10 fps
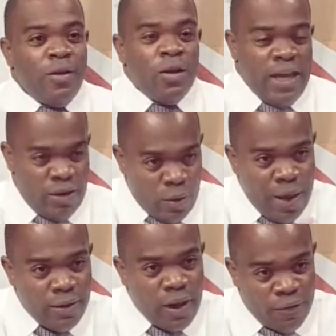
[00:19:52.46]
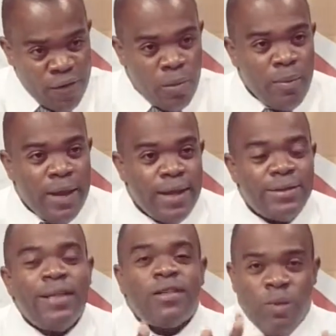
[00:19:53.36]
okay, you know what? A few more minutes.
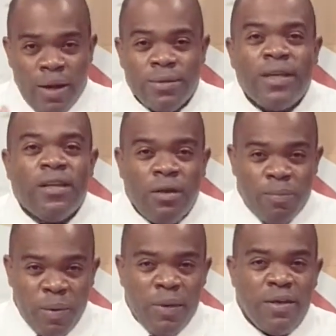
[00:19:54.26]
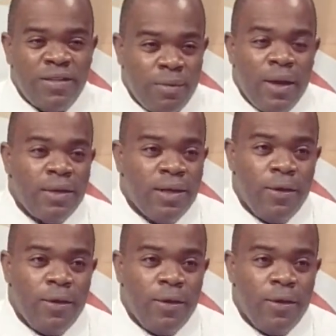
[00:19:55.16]
This is what I'm saying to the people of St. Martin.